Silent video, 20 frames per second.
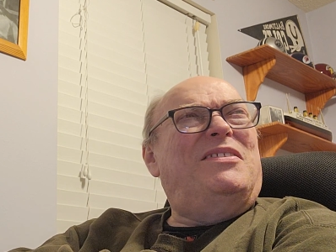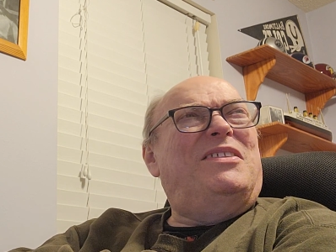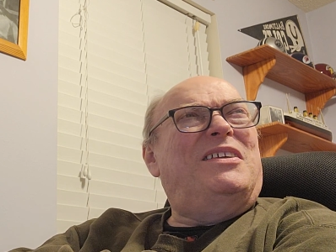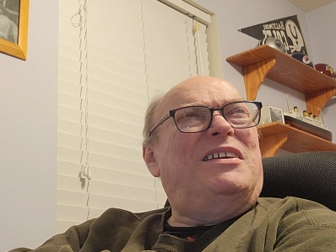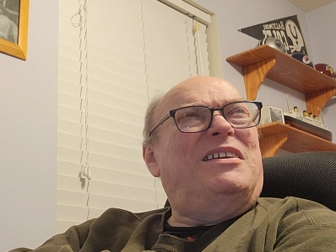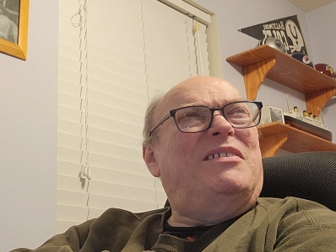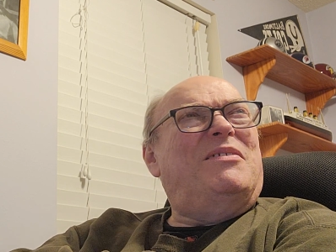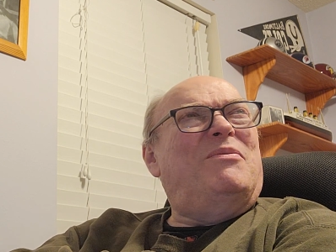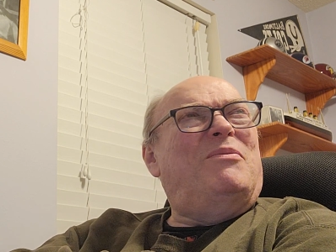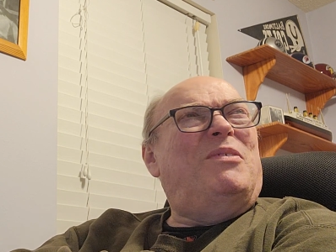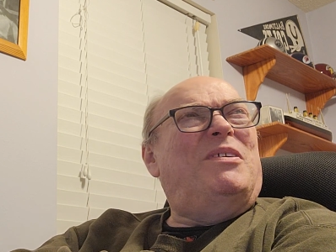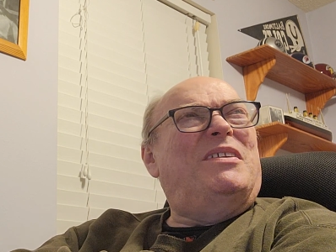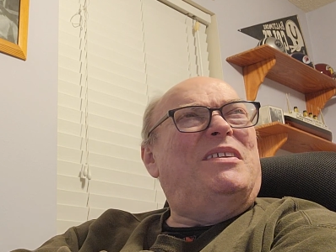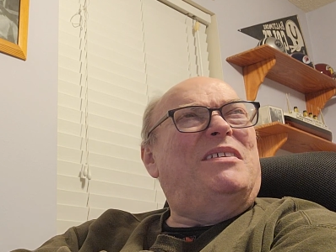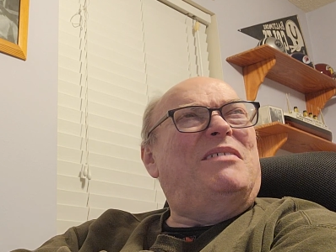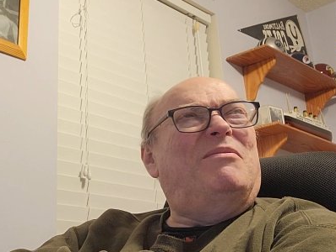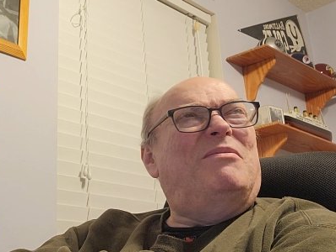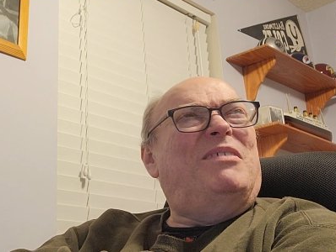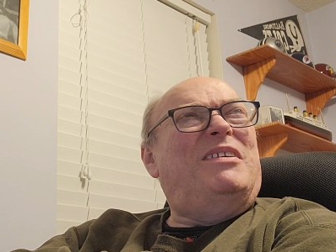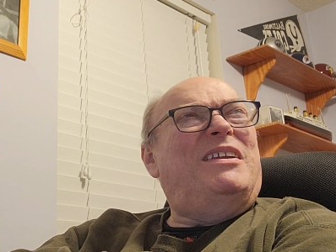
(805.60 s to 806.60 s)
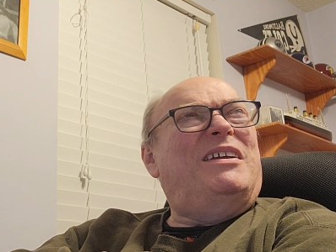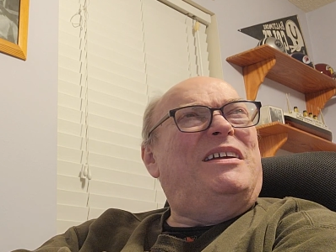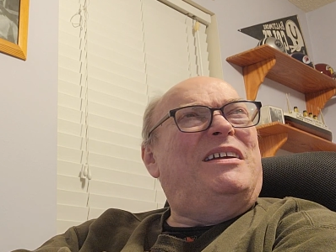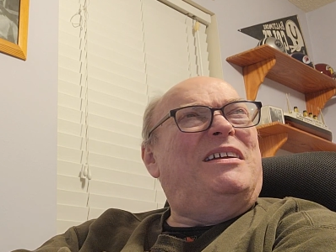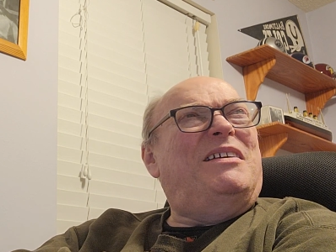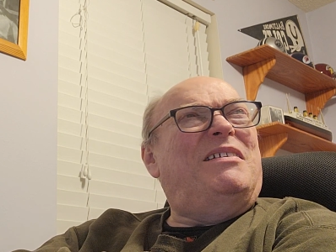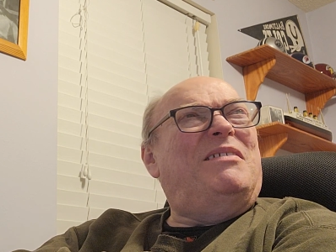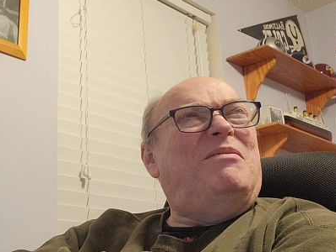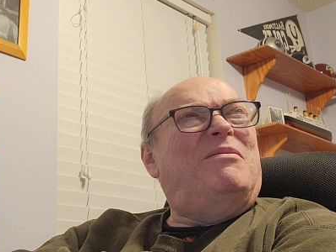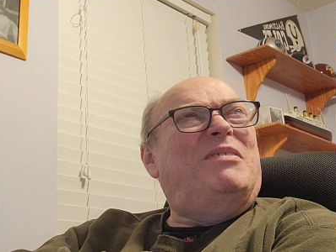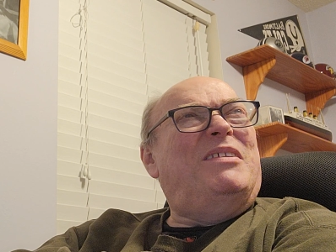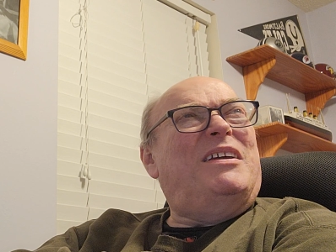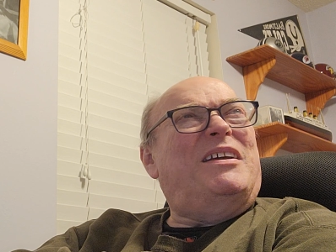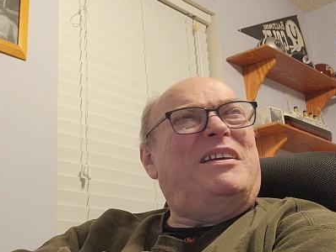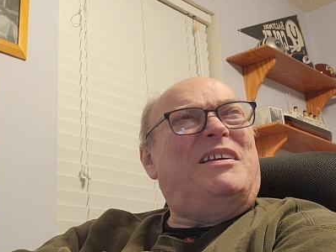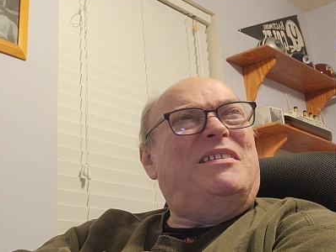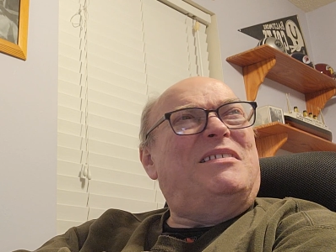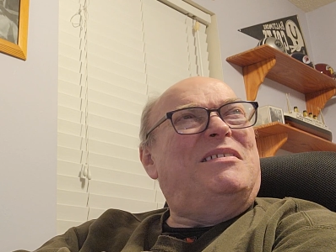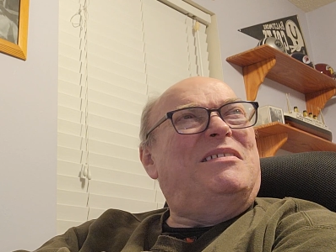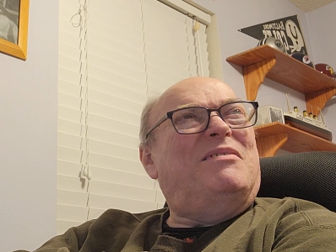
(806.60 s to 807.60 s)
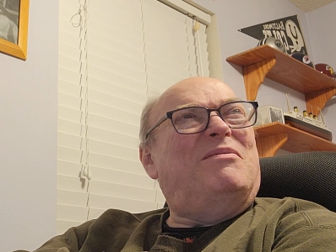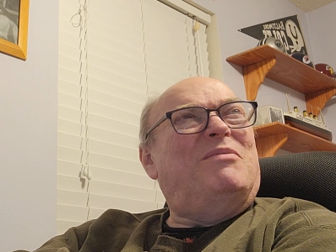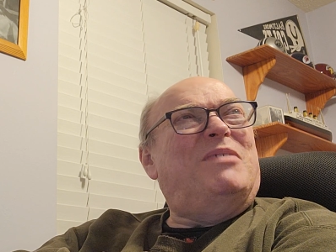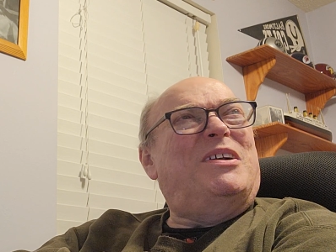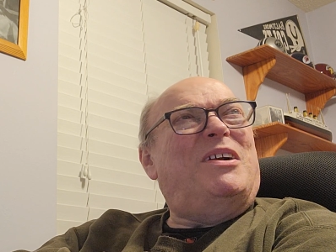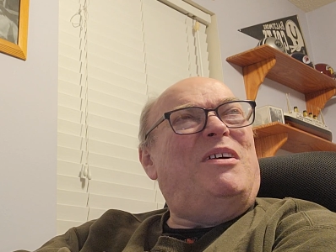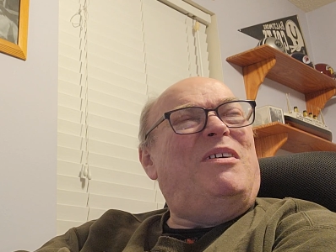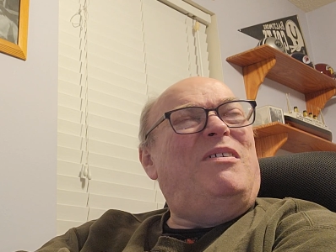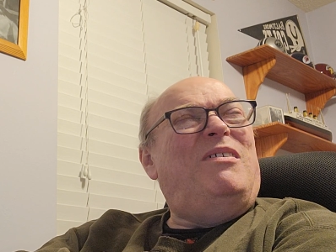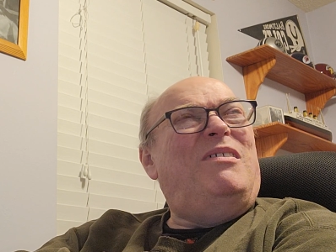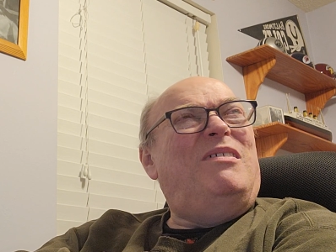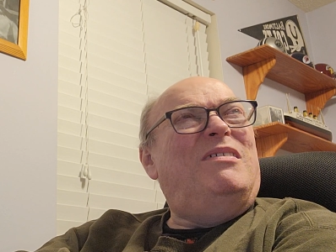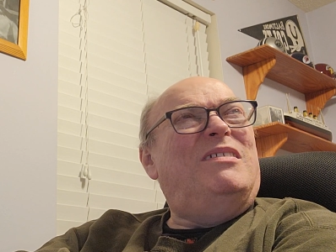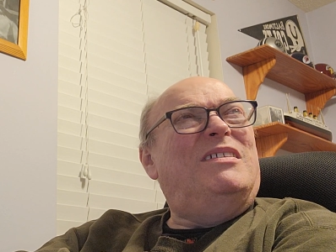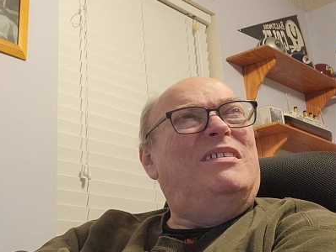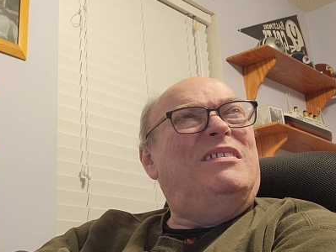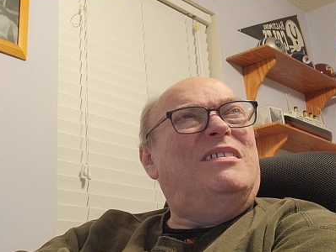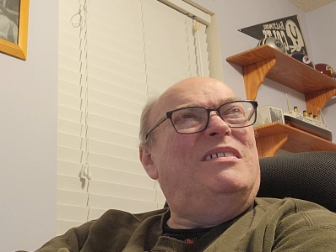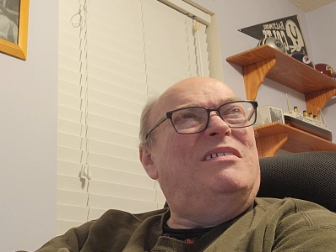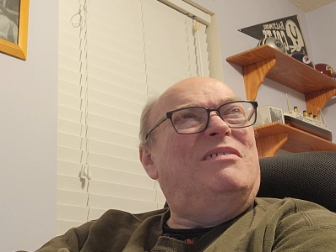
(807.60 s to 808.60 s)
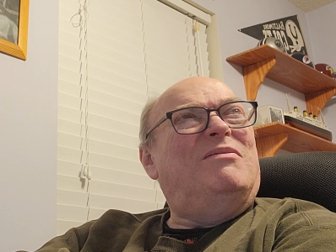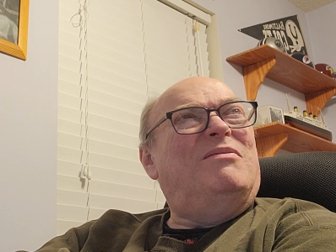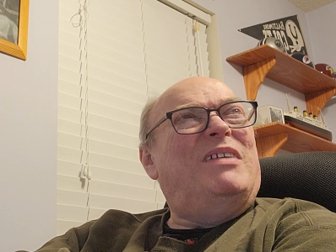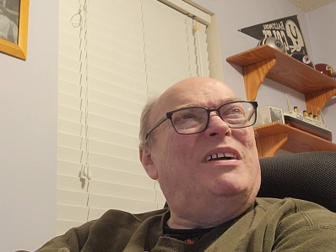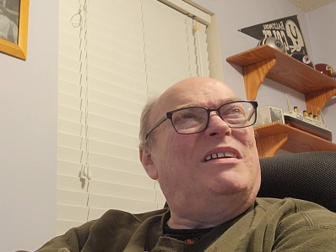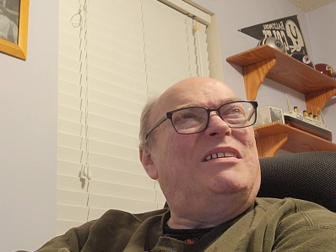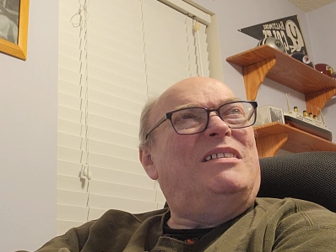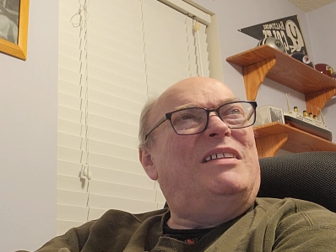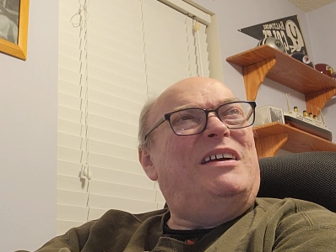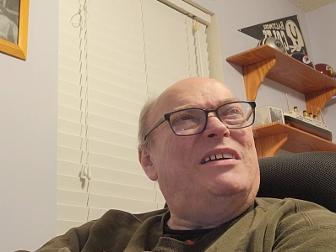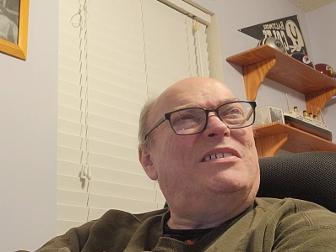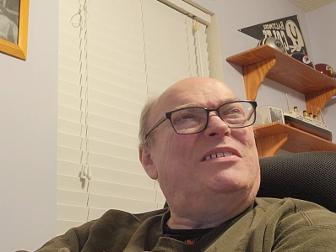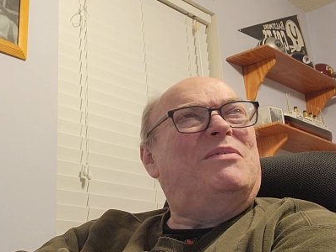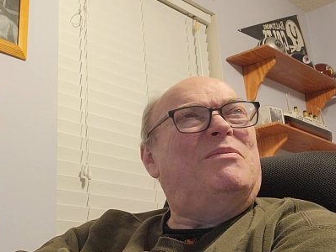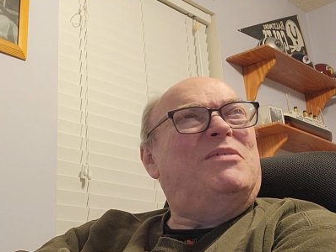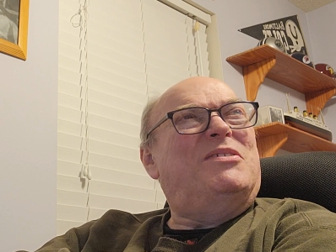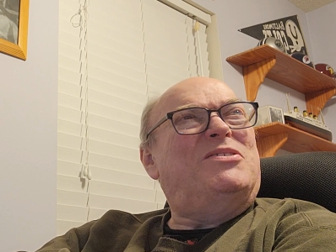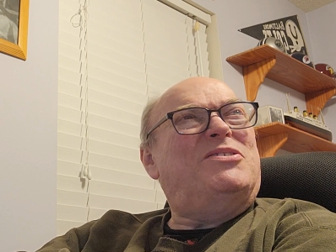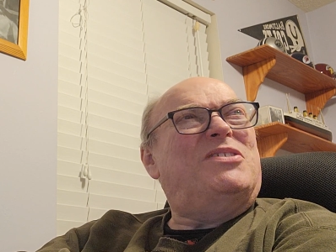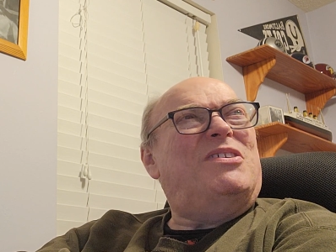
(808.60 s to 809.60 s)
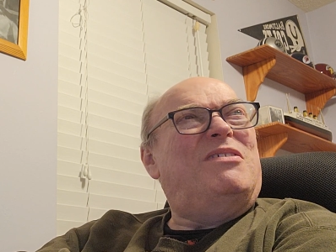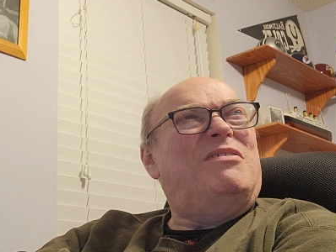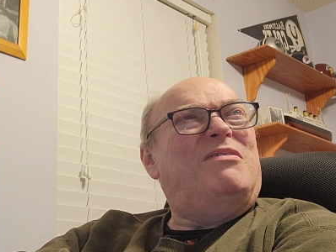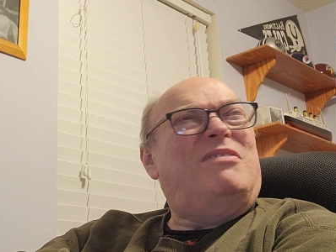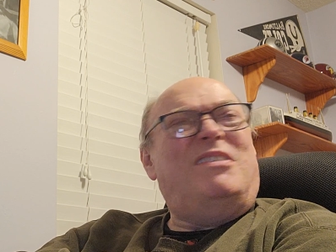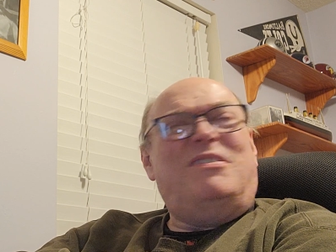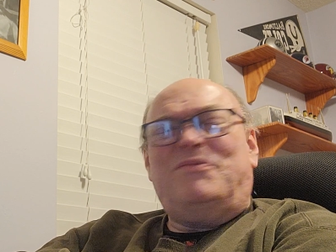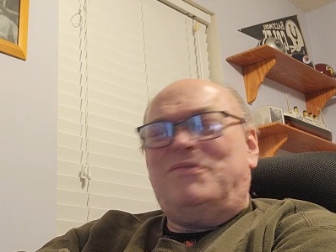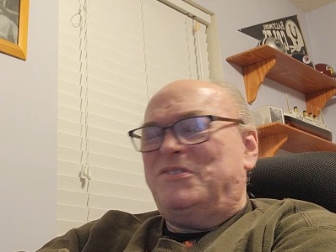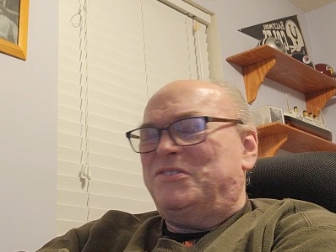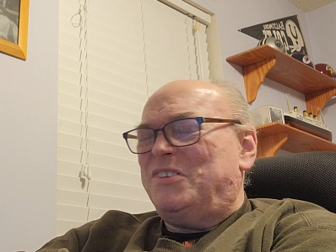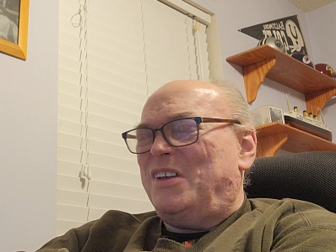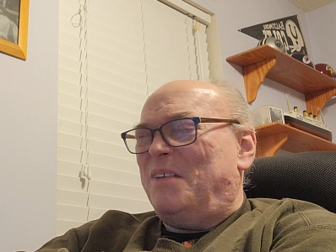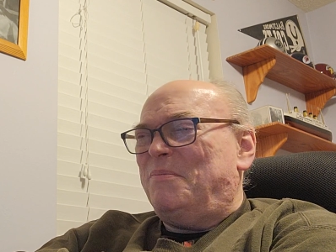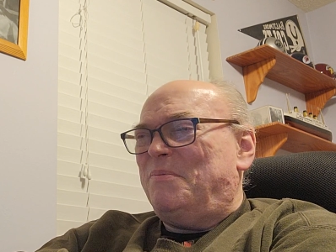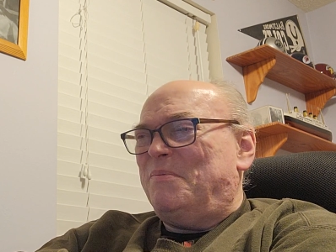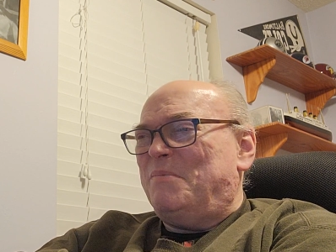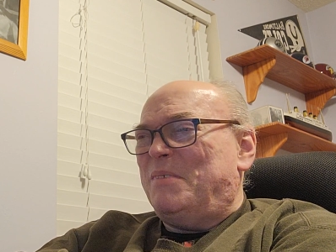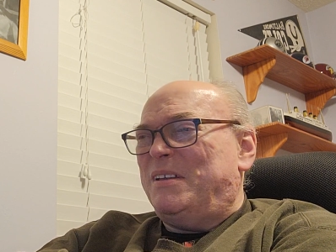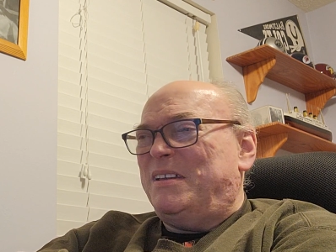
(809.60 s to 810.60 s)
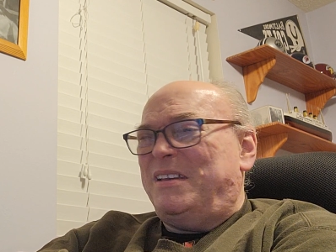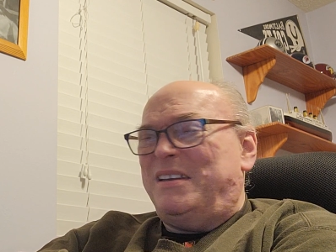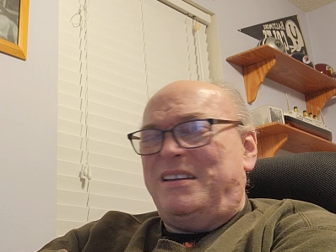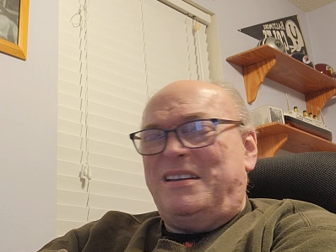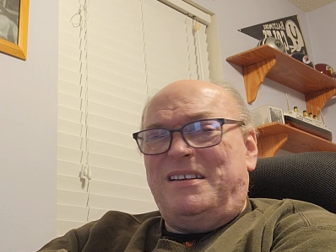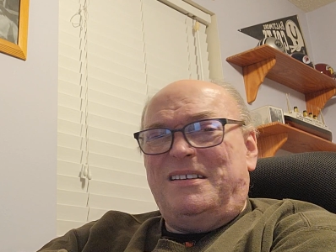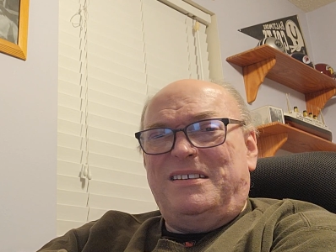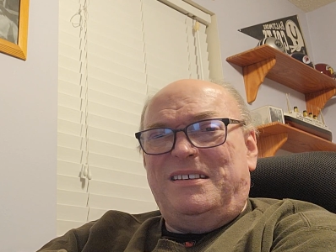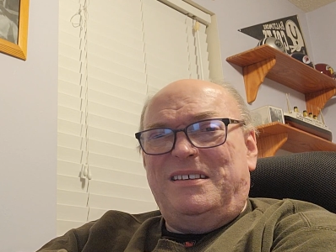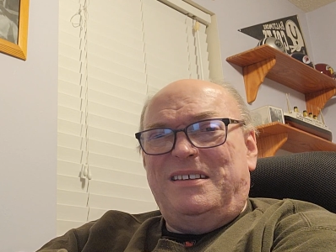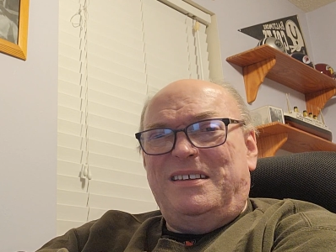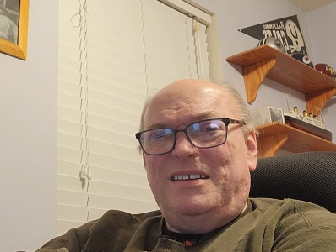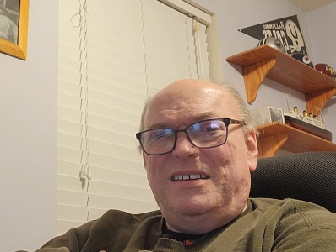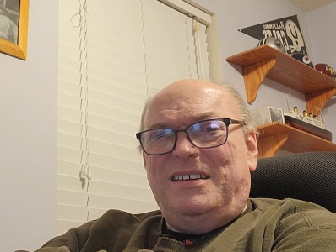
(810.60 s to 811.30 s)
thinking of what I can recollect of the show off the top of my head.